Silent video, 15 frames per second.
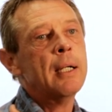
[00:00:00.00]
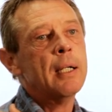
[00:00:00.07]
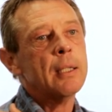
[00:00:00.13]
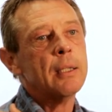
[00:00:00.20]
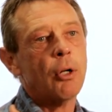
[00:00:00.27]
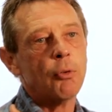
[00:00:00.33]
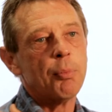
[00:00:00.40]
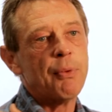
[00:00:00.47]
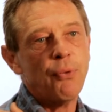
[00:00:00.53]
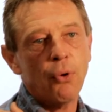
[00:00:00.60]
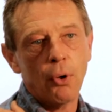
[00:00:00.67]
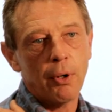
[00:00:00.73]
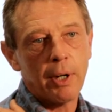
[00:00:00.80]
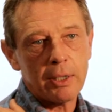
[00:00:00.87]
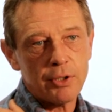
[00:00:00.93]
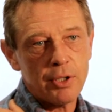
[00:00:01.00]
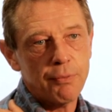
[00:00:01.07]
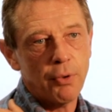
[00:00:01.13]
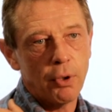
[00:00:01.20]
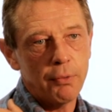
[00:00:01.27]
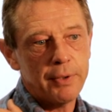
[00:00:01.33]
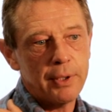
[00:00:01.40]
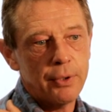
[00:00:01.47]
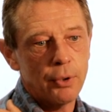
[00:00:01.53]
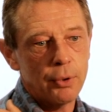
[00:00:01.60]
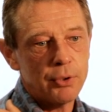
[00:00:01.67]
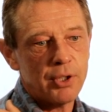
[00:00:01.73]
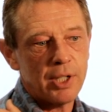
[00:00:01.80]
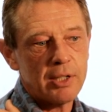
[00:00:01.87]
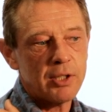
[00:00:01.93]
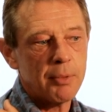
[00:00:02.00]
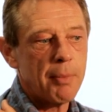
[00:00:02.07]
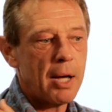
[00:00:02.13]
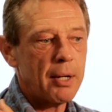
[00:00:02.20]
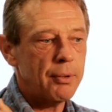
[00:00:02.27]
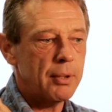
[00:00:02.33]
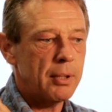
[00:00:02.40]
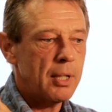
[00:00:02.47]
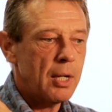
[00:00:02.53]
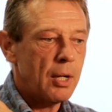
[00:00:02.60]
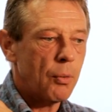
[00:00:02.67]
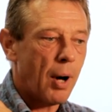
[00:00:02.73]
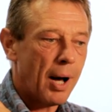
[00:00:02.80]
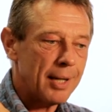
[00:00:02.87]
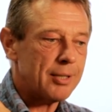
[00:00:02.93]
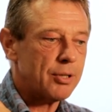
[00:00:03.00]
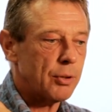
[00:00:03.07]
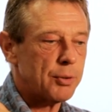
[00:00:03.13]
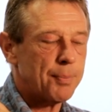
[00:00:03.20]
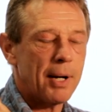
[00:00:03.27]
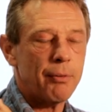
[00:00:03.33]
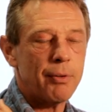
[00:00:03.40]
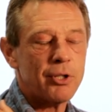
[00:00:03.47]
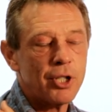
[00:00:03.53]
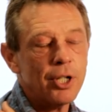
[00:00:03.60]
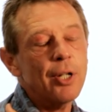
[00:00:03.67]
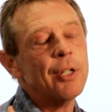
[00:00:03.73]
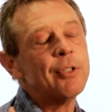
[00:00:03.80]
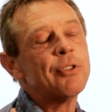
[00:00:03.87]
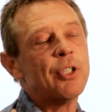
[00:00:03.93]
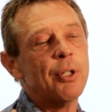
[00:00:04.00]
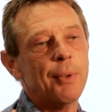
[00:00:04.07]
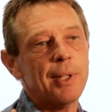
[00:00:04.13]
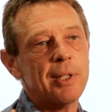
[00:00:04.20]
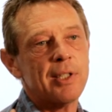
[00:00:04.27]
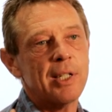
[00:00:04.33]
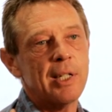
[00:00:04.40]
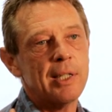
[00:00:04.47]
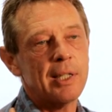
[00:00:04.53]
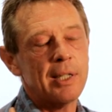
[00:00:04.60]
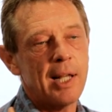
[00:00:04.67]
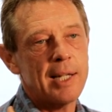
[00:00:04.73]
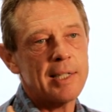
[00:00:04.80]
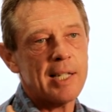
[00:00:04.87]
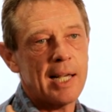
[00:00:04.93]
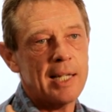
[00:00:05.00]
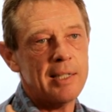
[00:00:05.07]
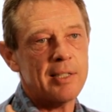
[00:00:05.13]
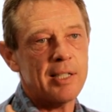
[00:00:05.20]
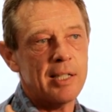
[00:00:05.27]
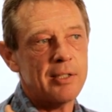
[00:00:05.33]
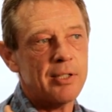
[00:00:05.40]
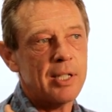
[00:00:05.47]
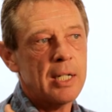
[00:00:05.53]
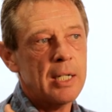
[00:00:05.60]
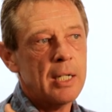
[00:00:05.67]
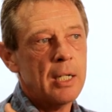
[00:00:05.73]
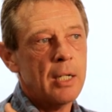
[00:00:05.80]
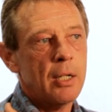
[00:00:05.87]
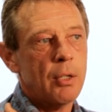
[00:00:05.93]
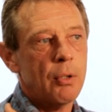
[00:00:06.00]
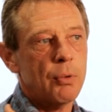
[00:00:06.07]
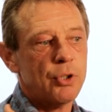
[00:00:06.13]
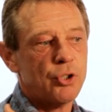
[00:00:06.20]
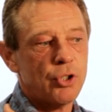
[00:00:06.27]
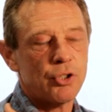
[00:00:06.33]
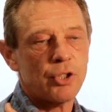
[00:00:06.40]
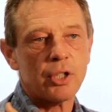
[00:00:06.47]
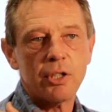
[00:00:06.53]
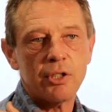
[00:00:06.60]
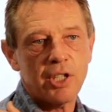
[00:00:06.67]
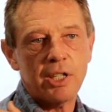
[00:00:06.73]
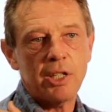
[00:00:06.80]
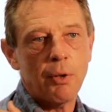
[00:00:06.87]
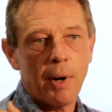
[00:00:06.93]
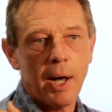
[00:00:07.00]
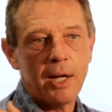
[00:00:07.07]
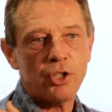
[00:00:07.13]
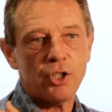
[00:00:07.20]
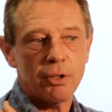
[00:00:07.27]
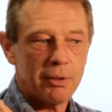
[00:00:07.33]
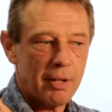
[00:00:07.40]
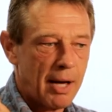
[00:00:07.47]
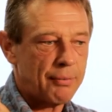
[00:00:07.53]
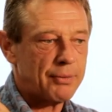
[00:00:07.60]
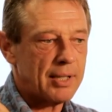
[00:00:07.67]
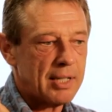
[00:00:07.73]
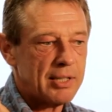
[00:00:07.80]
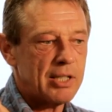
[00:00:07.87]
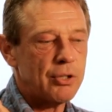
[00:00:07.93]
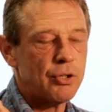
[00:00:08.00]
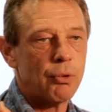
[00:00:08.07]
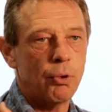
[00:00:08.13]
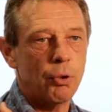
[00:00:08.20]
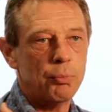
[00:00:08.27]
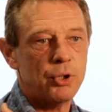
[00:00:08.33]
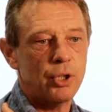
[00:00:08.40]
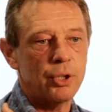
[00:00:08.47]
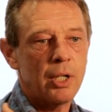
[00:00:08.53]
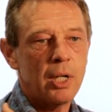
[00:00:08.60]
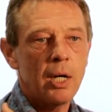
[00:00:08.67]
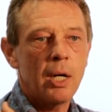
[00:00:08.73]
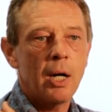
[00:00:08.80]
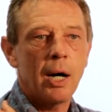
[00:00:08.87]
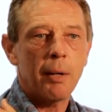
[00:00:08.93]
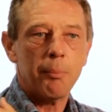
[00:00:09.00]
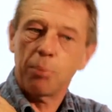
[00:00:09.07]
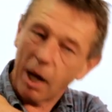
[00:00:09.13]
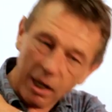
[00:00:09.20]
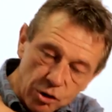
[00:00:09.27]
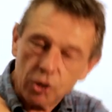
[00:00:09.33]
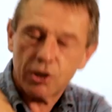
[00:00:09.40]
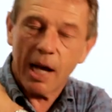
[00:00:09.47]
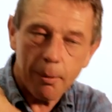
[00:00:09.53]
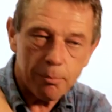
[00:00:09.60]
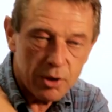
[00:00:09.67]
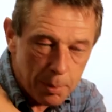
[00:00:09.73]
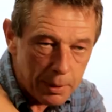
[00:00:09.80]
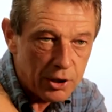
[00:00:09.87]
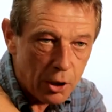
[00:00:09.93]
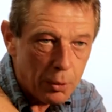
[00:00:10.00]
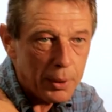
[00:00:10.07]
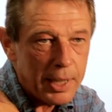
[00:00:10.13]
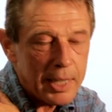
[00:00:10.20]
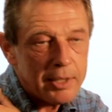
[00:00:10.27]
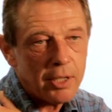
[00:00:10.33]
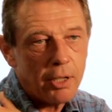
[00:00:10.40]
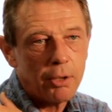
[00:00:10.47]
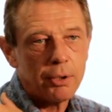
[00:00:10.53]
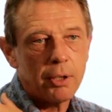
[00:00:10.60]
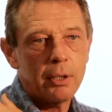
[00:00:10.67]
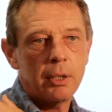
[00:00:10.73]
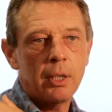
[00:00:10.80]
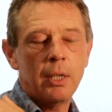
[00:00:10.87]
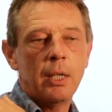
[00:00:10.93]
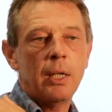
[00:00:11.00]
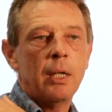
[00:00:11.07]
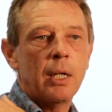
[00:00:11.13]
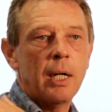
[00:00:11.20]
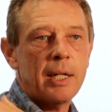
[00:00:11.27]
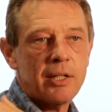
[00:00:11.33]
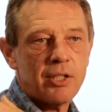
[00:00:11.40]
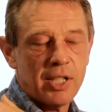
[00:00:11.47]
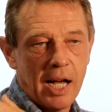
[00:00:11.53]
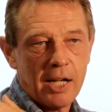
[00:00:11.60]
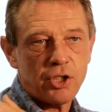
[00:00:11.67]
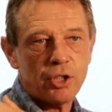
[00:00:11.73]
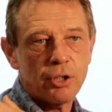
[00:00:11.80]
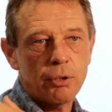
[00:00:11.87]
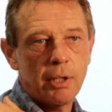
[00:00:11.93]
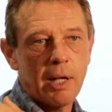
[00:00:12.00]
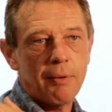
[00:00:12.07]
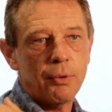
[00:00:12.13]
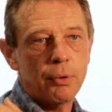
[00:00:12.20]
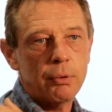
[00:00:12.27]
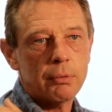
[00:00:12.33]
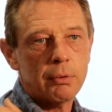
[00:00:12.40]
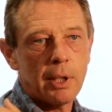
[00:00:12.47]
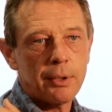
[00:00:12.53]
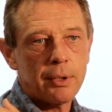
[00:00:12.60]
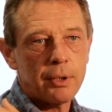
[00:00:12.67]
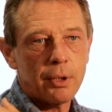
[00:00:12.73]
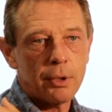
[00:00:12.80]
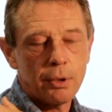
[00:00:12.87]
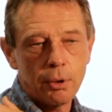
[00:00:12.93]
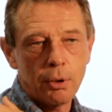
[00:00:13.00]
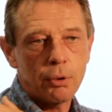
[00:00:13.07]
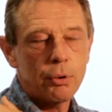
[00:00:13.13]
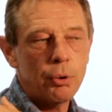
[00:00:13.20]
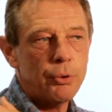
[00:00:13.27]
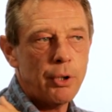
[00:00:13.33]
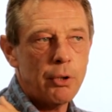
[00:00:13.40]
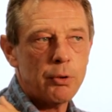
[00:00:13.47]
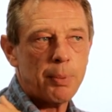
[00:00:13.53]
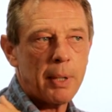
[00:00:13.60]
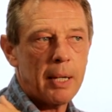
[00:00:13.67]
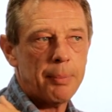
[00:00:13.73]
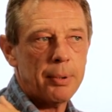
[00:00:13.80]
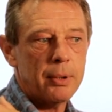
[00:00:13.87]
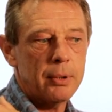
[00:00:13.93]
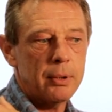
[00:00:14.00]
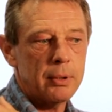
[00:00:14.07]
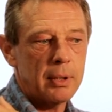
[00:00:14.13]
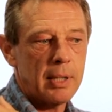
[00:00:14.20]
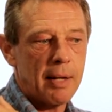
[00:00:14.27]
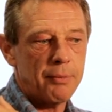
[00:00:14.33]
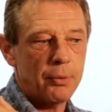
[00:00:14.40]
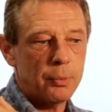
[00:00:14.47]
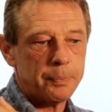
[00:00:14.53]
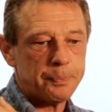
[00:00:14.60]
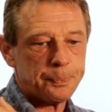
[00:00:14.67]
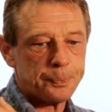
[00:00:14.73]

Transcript: long before I got involved in those things. And what I saw as my return to it in the late 80s was just a continuation after that interruption. But I just happened to be doing it on an international level rather than on a local newspaper level.